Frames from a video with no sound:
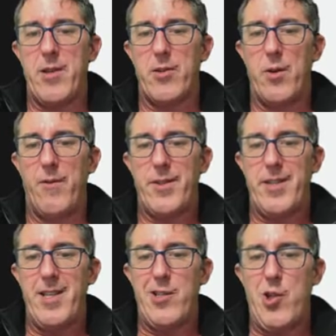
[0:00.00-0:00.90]
So if it
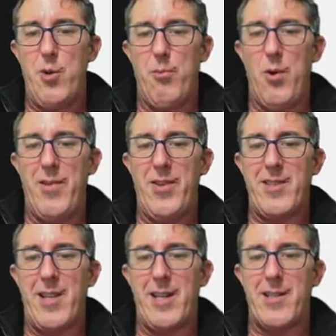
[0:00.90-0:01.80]
sees two parentheses
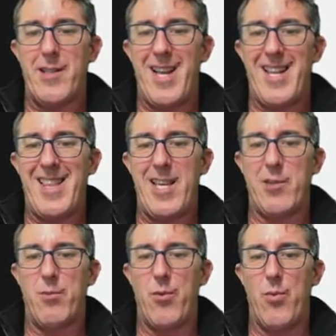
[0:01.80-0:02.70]
like like this
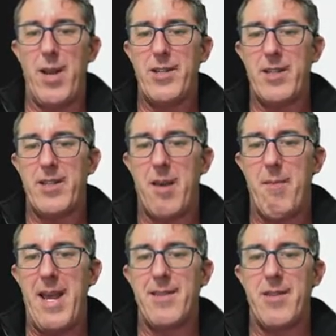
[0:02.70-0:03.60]
with regex
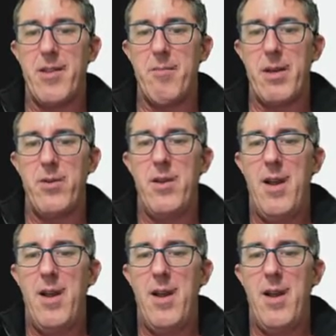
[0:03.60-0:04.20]
commands in the middle,